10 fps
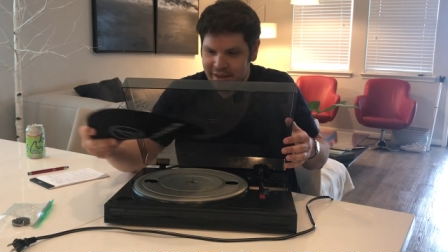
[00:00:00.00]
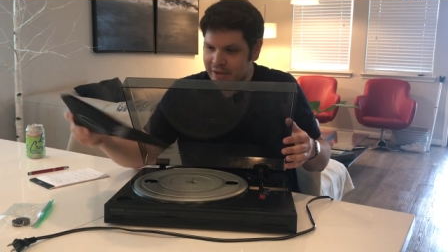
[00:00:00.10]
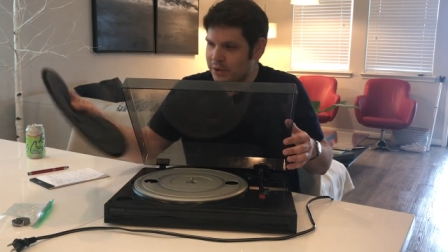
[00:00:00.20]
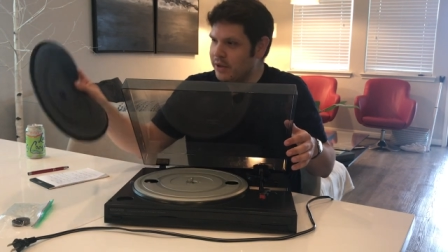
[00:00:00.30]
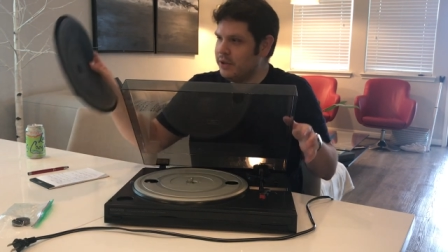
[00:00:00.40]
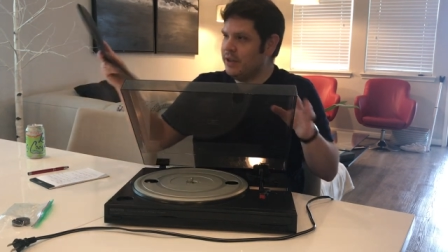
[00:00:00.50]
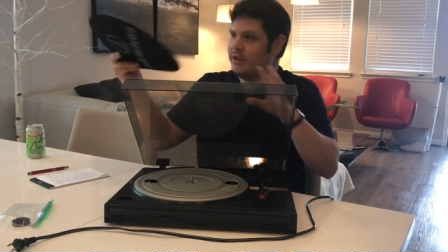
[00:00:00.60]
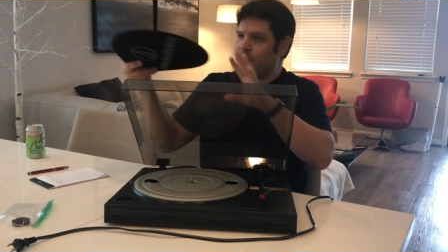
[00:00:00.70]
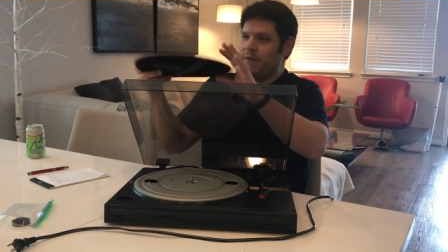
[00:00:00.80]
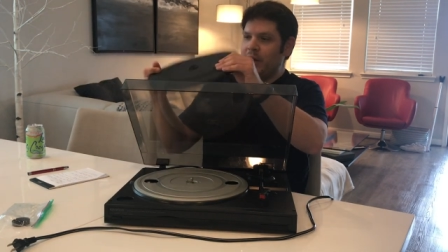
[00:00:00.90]
So there's
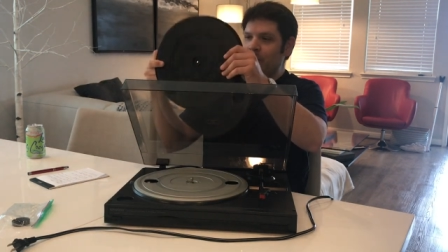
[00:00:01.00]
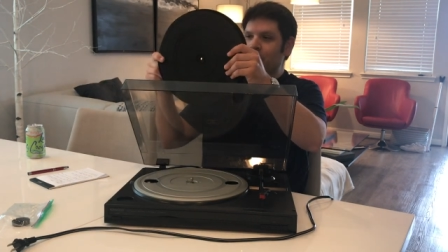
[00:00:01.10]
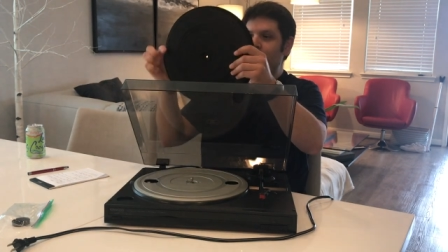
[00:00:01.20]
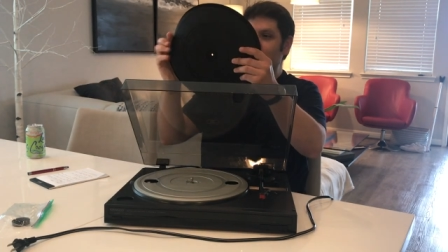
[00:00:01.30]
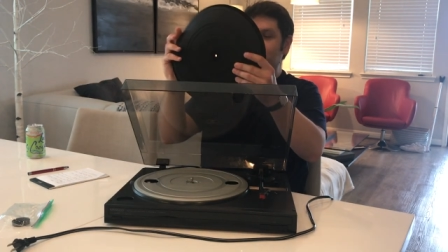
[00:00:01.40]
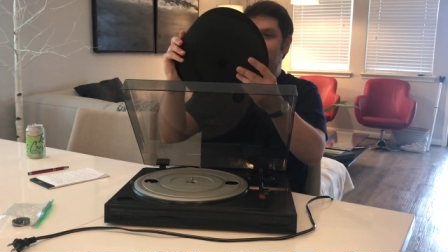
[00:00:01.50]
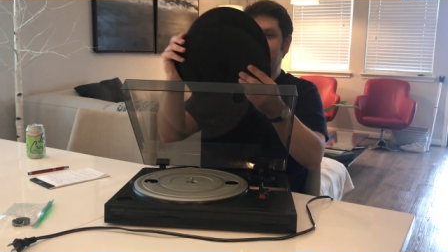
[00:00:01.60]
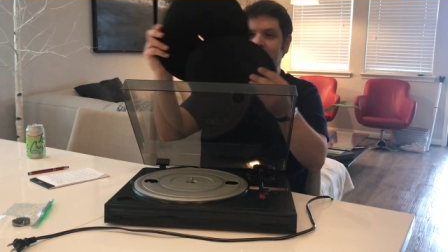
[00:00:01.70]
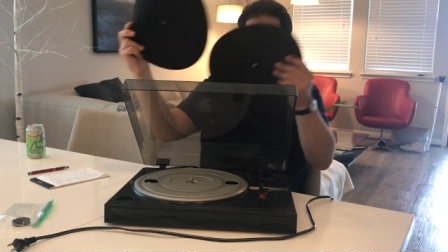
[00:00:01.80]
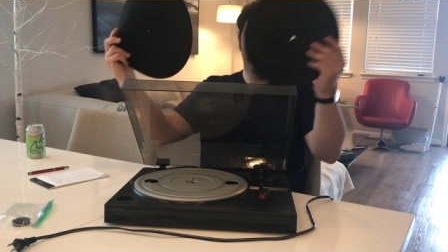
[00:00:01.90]
this felt one
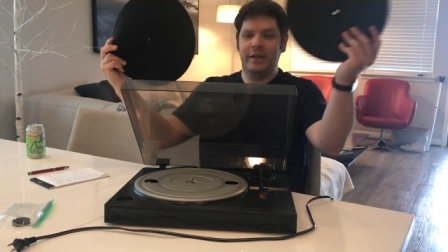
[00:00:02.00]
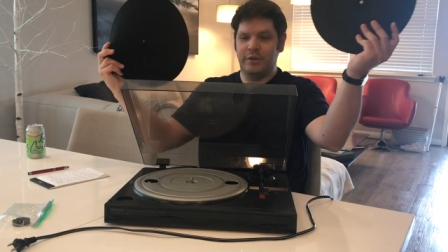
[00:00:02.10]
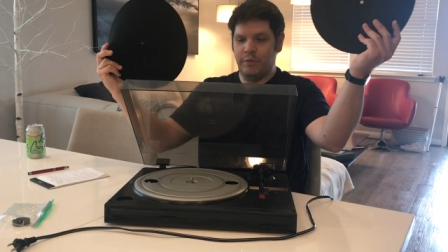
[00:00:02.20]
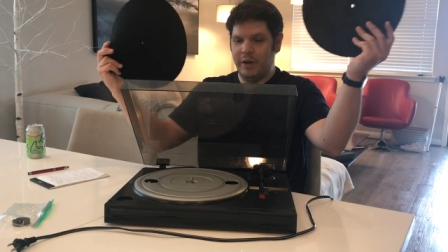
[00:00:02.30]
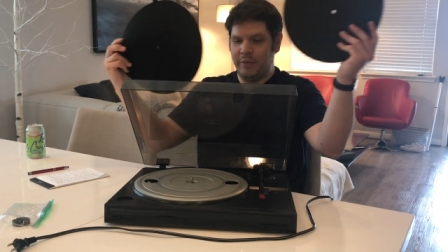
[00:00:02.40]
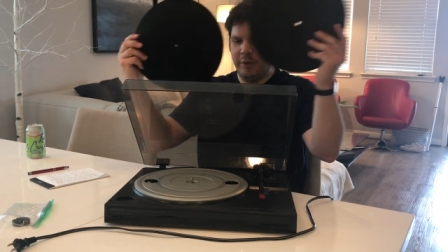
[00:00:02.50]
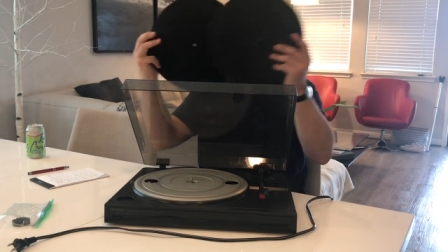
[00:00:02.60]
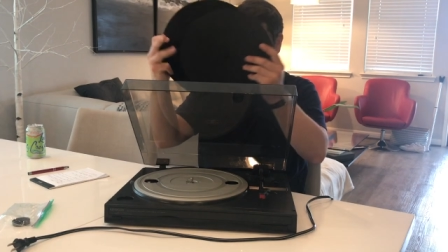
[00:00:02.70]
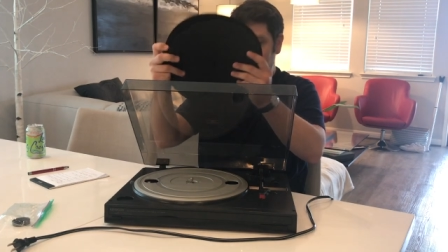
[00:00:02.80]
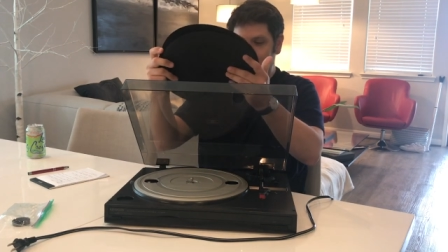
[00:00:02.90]
and then this rubber
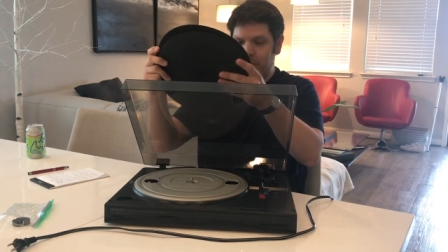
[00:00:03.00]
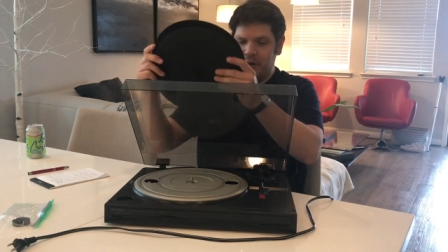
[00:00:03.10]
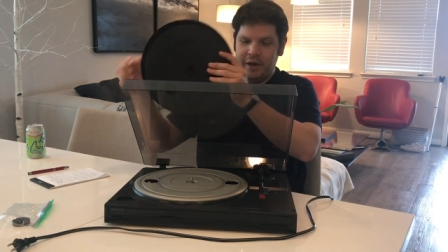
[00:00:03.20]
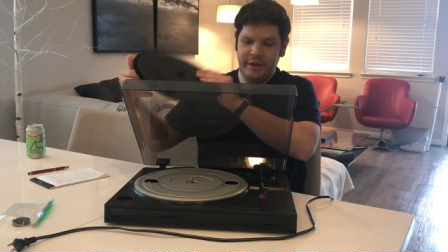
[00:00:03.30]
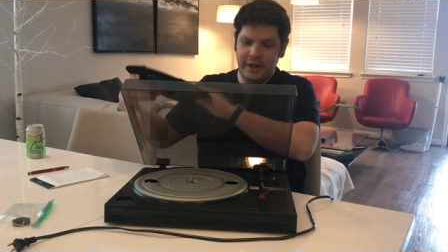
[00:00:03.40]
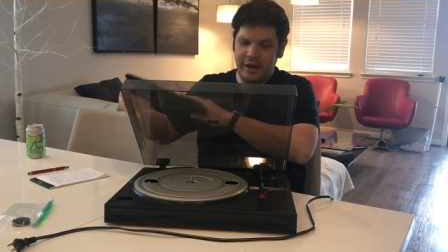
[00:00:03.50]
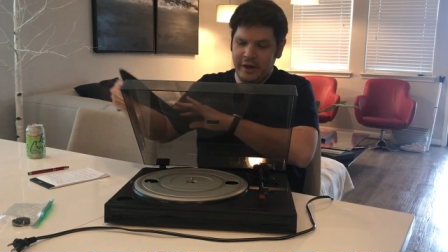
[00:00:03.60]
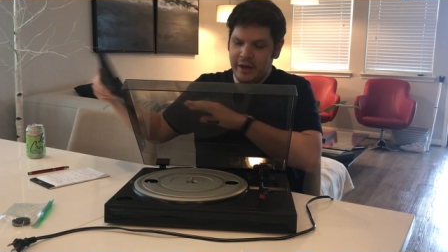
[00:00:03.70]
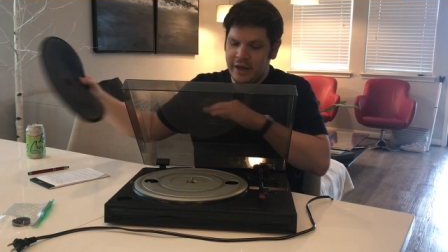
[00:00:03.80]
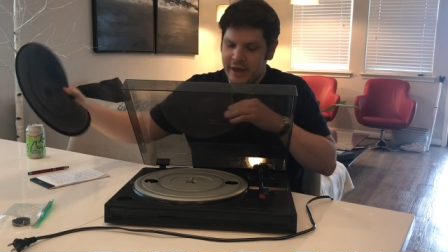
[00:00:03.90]
one that I put on
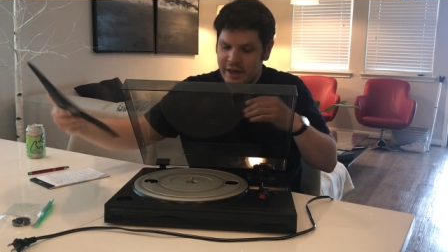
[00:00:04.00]
there.